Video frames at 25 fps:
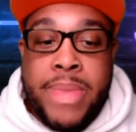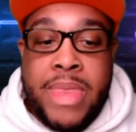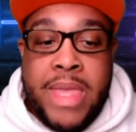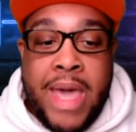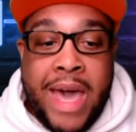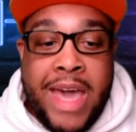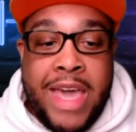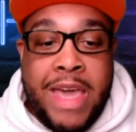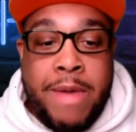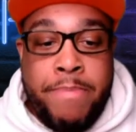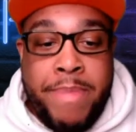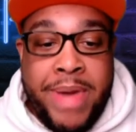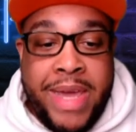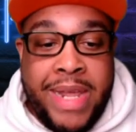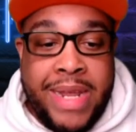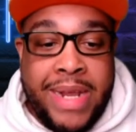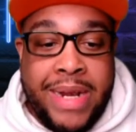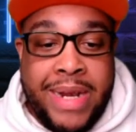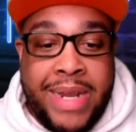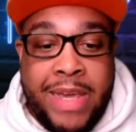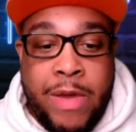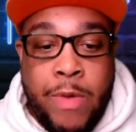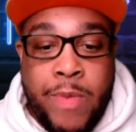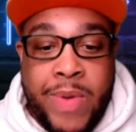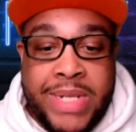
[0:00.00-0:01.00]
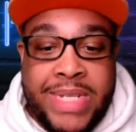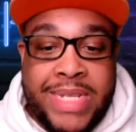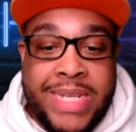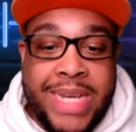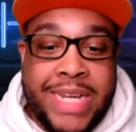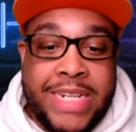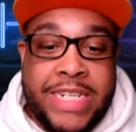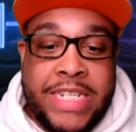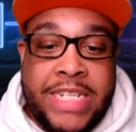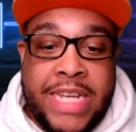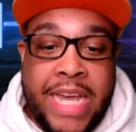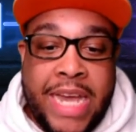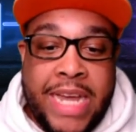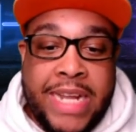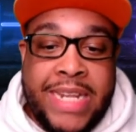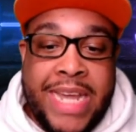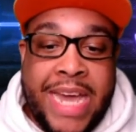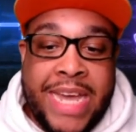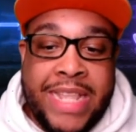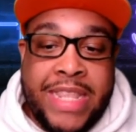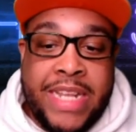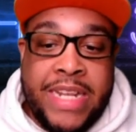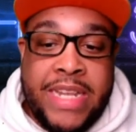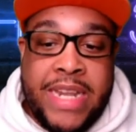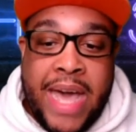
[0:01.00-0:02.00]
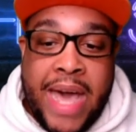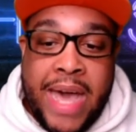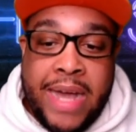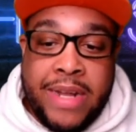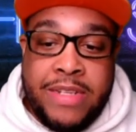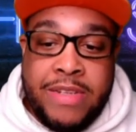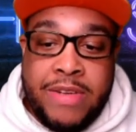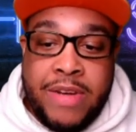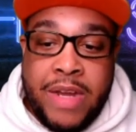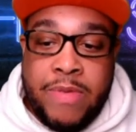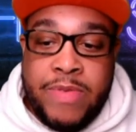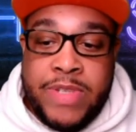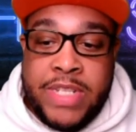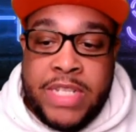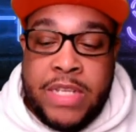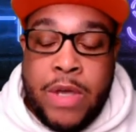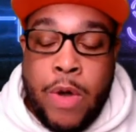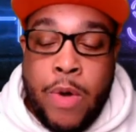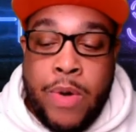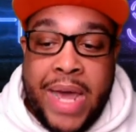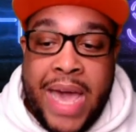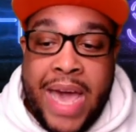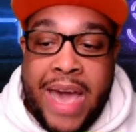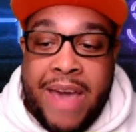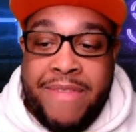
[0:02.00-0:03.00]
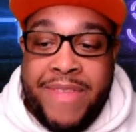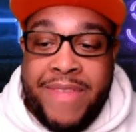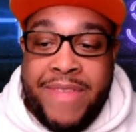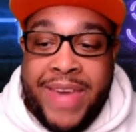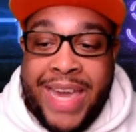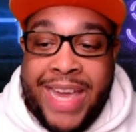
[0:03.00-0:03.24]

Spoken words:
I immediately went to get checked at the doctor and was told I have